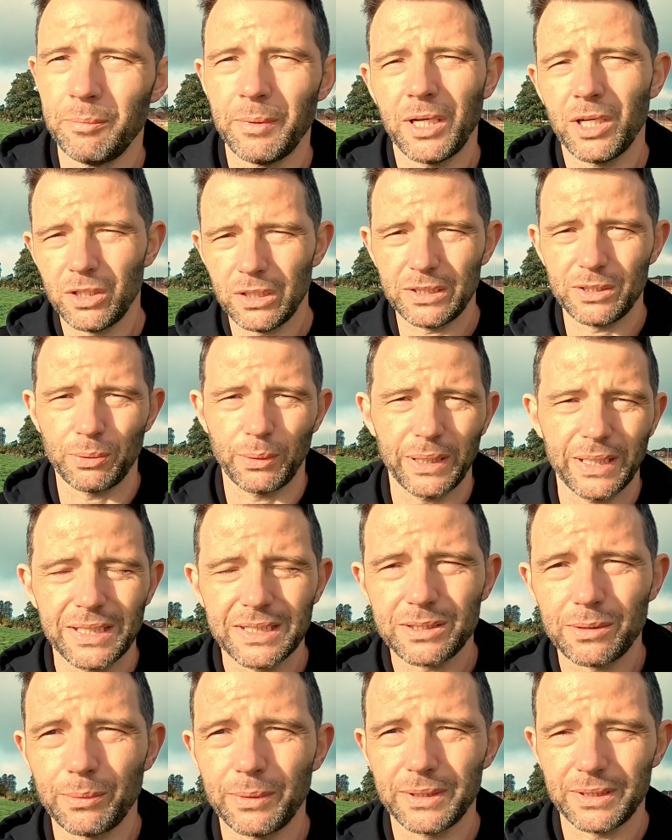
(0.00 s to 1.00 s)
my early
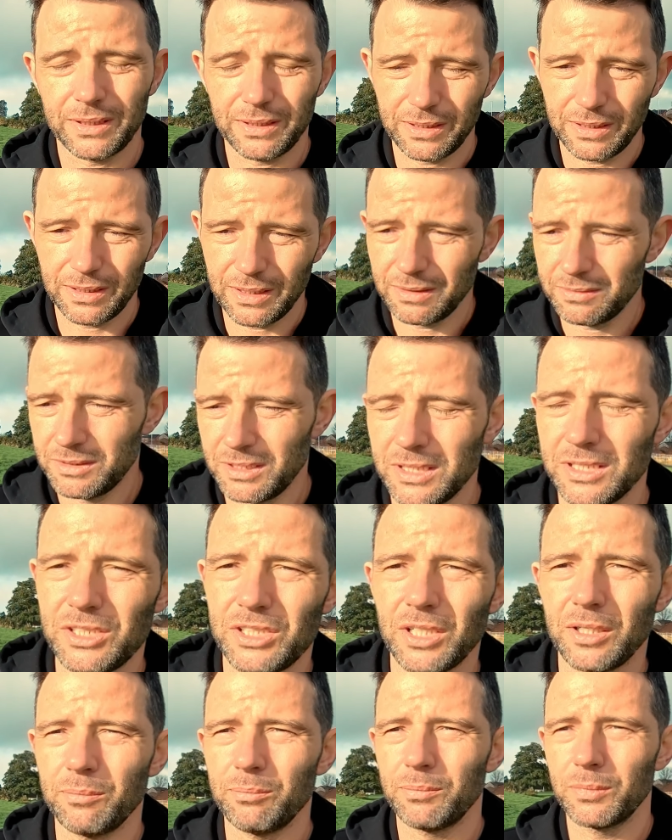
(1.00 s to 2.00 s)
20s I went to the
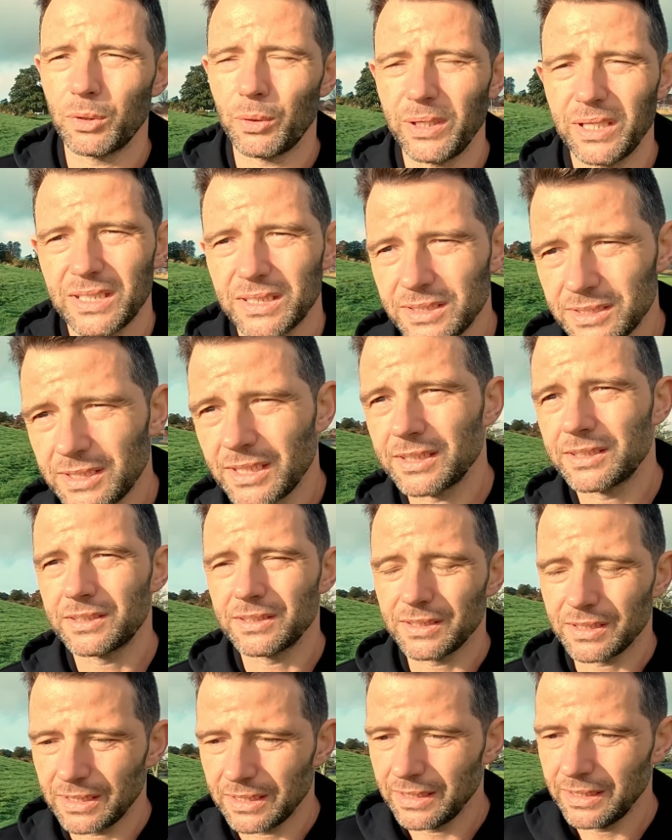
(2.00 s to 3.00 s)
gym quite
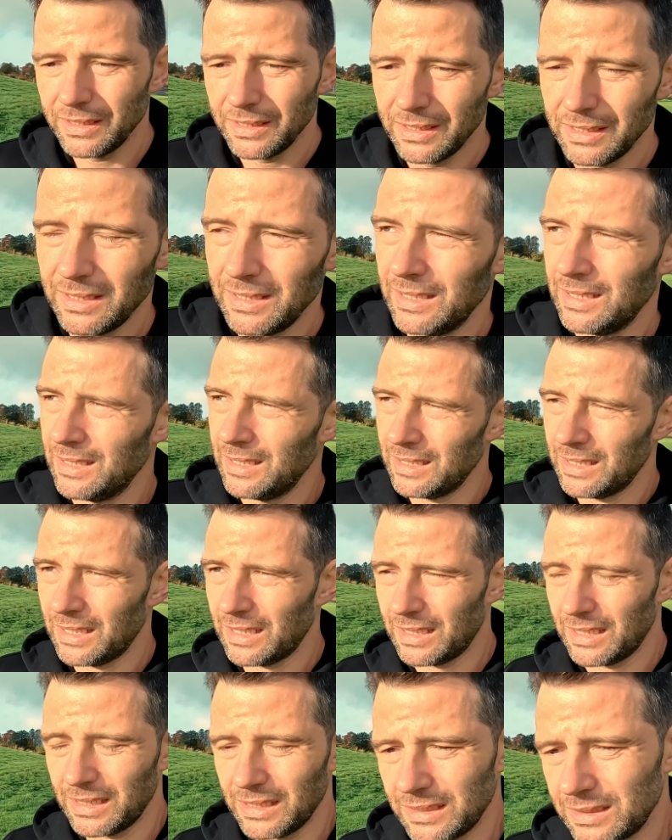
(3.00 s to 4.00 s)
consistently
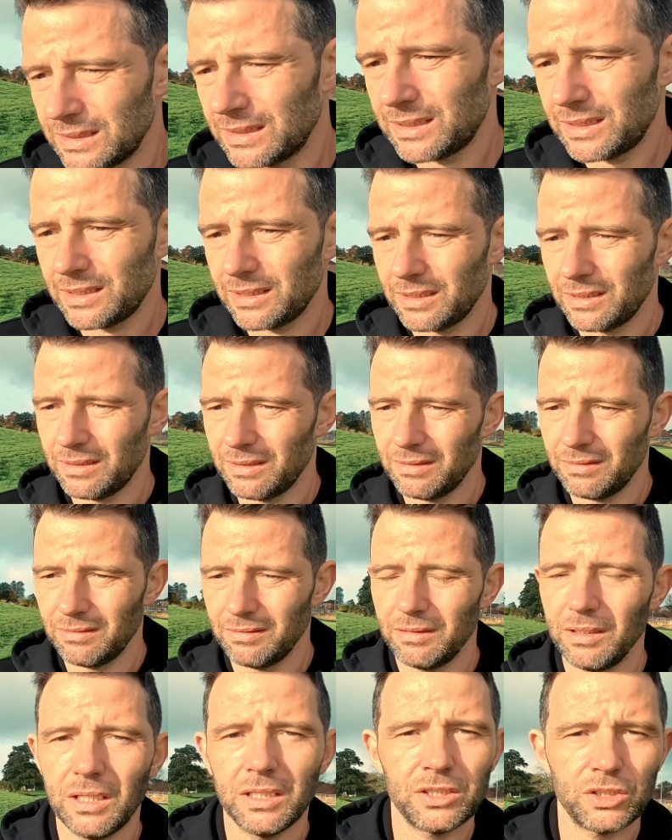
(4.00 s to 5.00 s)
and
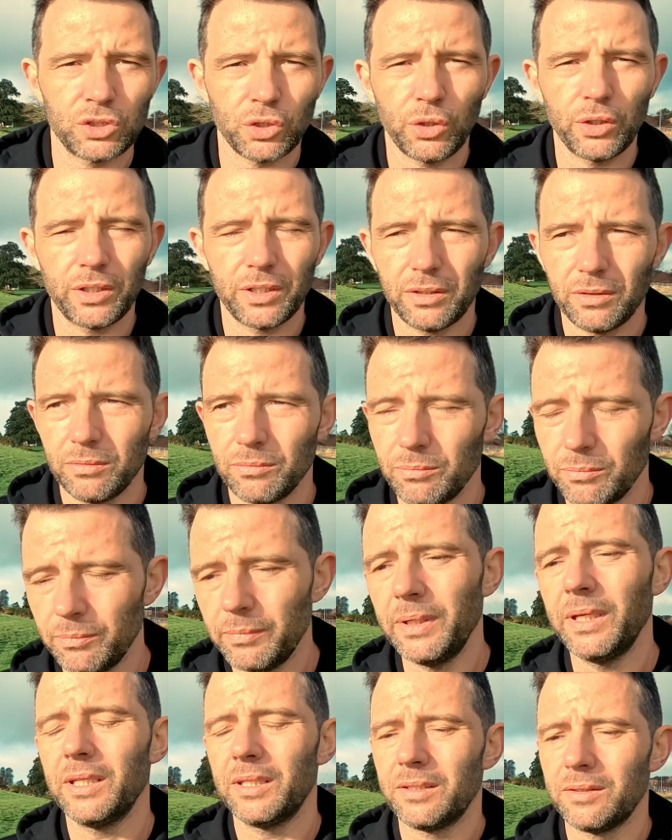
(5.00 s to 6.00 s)
enjoyed it,
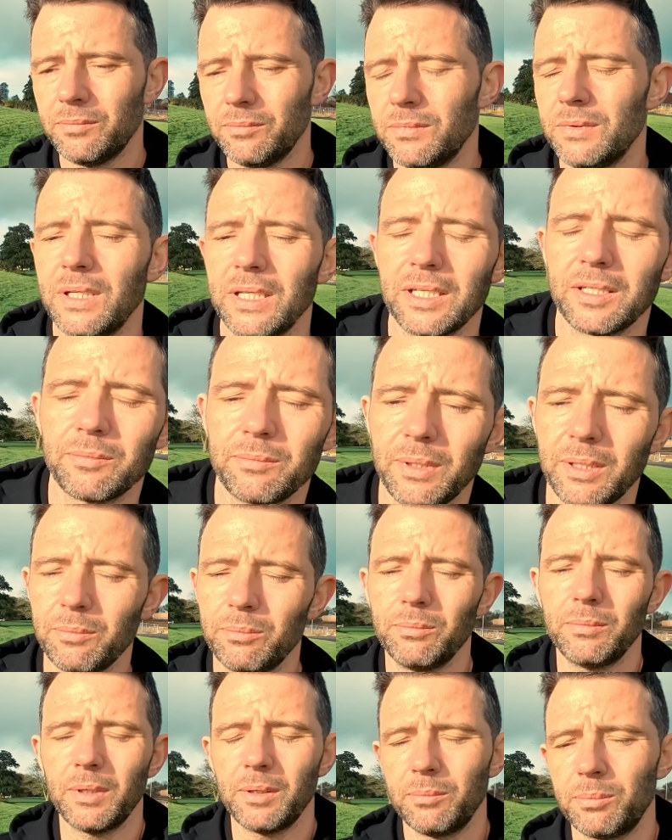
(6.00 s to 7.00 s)
me and like my
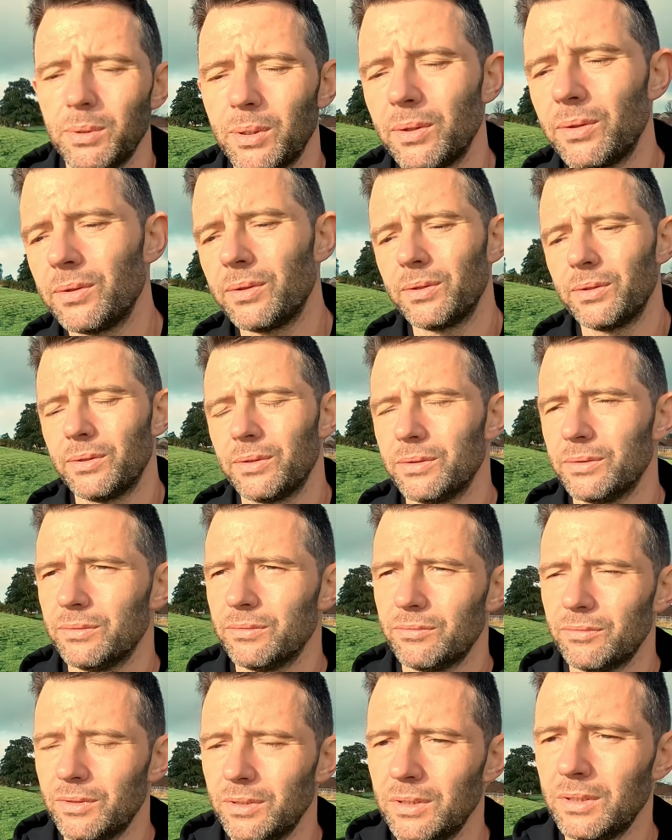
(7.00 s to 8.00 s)
brother
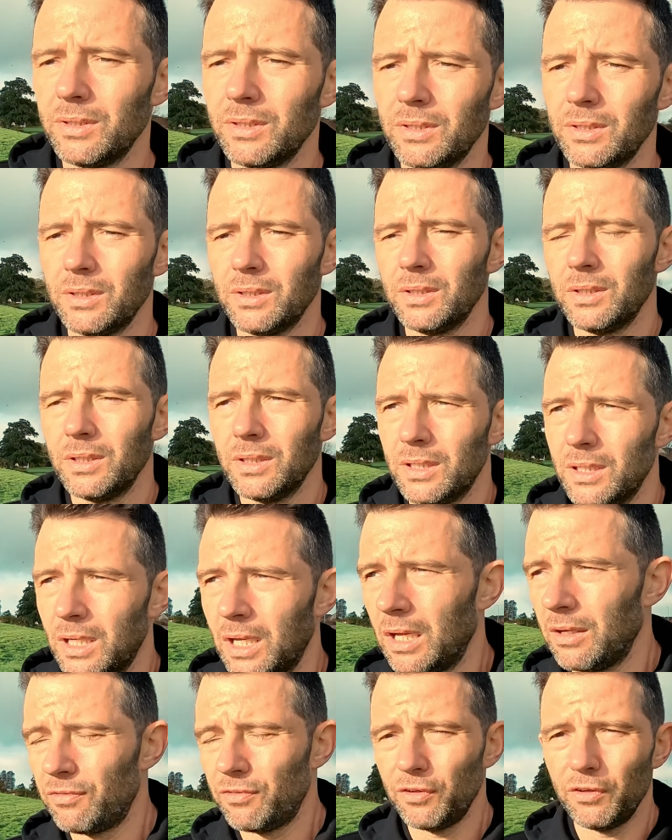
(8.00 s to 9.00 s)
and
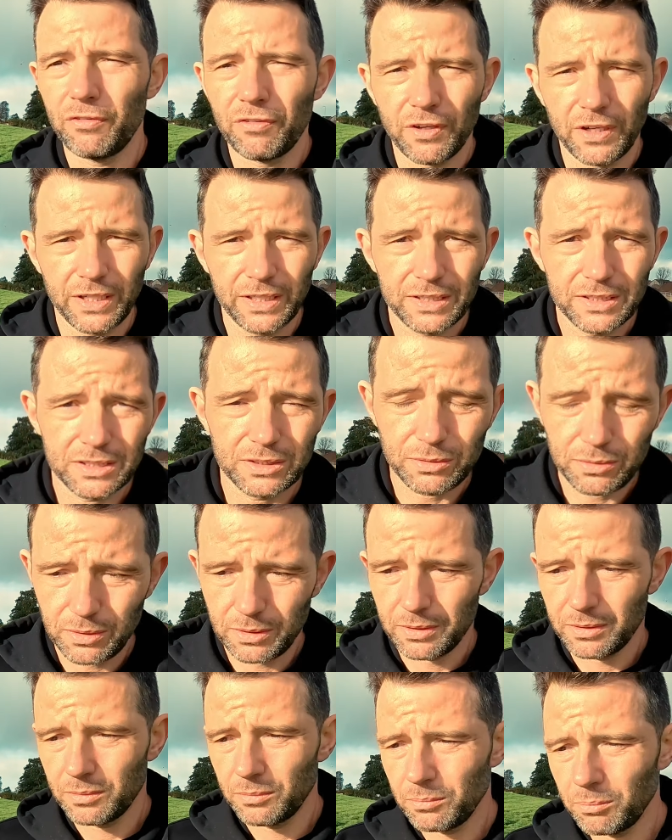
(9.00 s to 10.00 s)
a few friends,
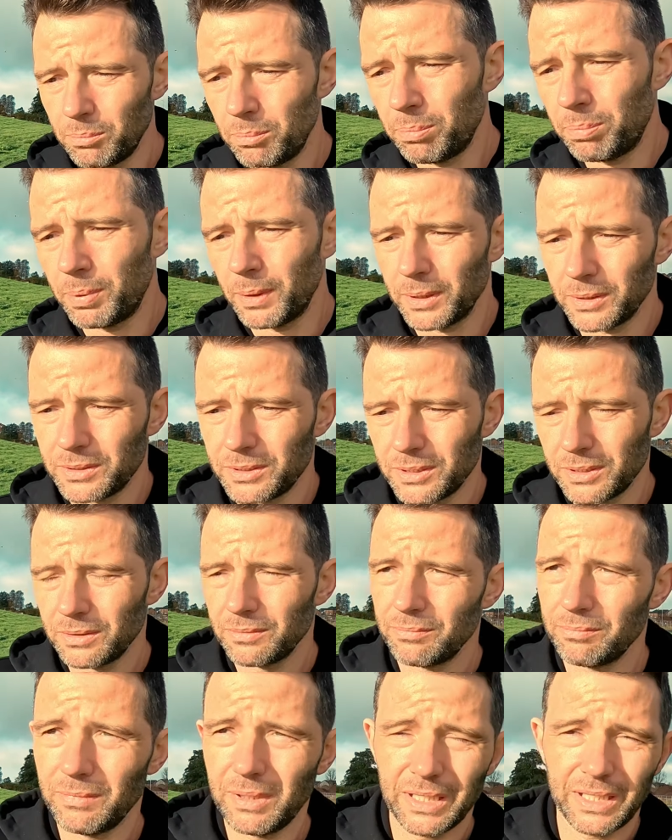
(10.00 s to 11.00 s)
but
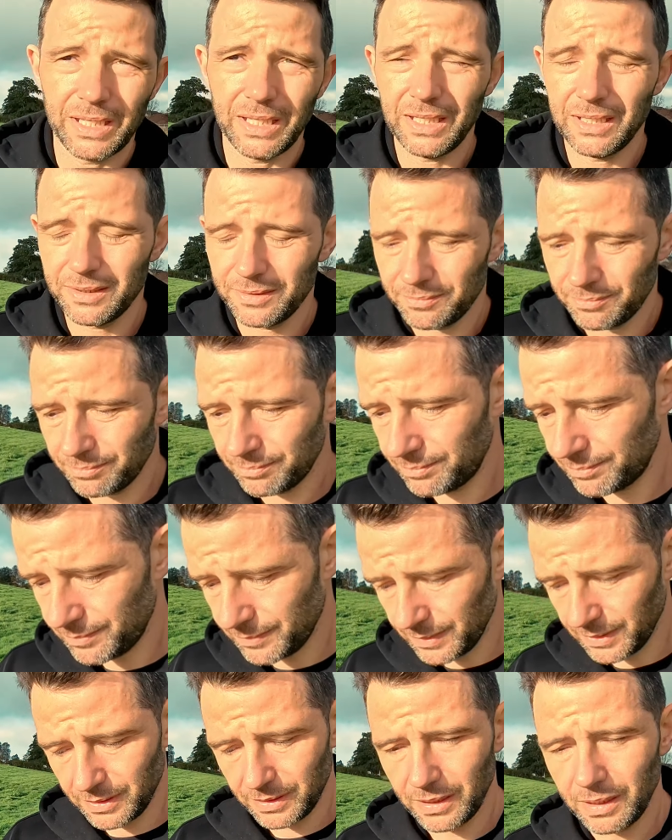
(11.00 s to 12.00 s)
again
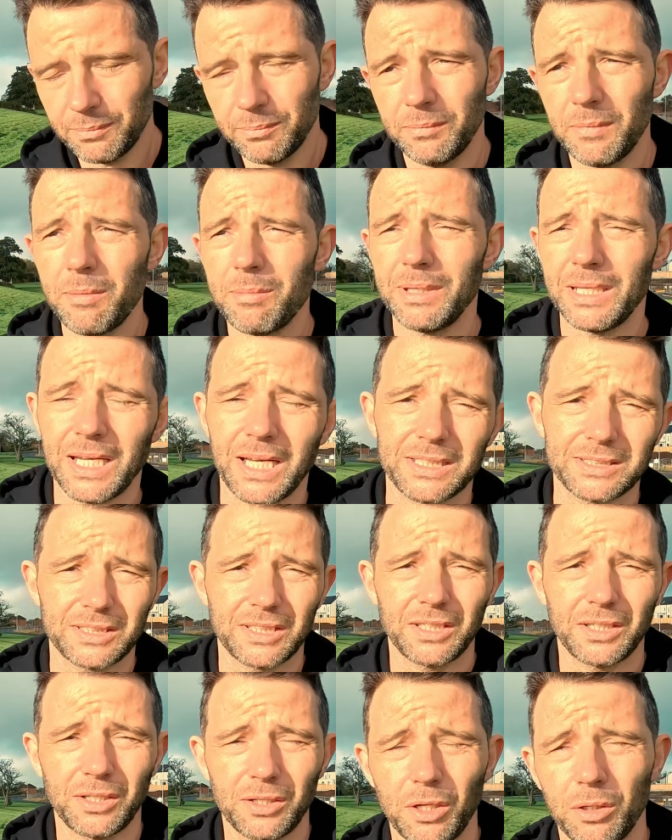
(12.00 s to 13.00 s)
maybe
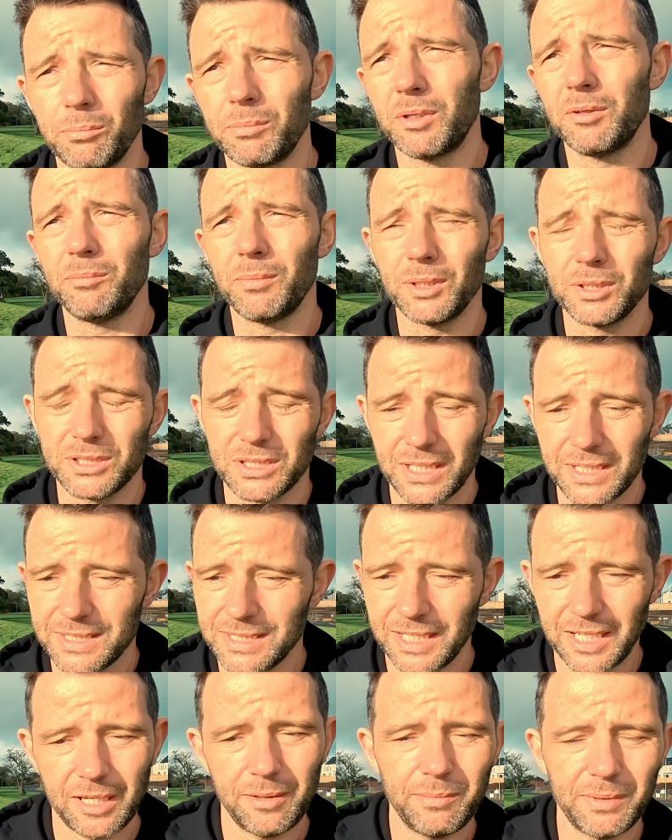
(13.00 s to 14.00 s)
lasted a number of months at a
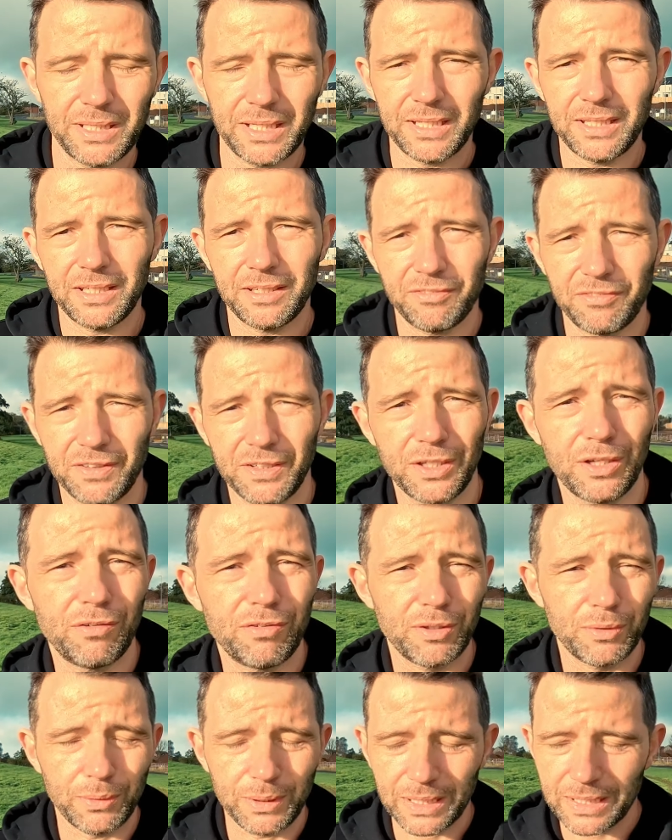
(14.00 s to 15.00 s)
time and then I fell
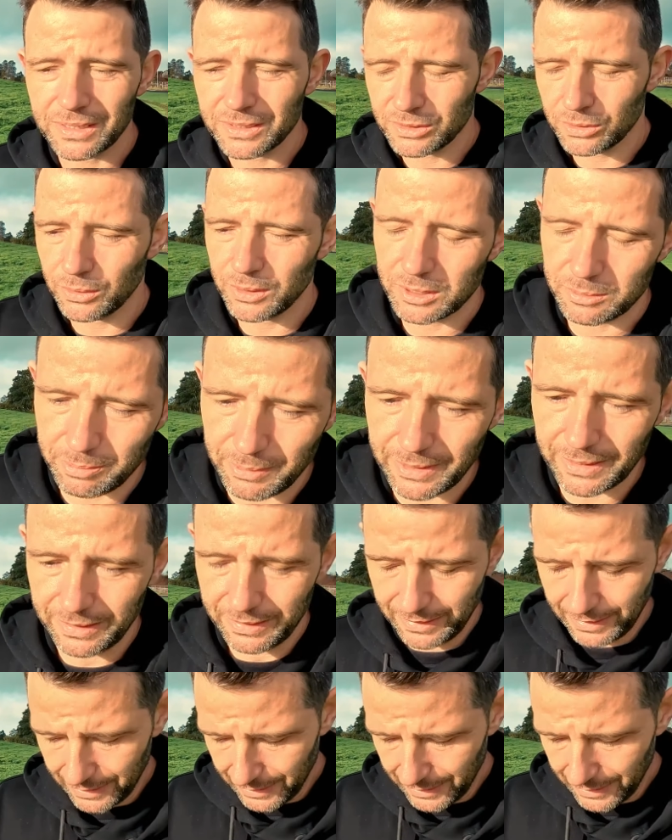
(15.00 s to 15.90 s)
off the wagon, so to speak.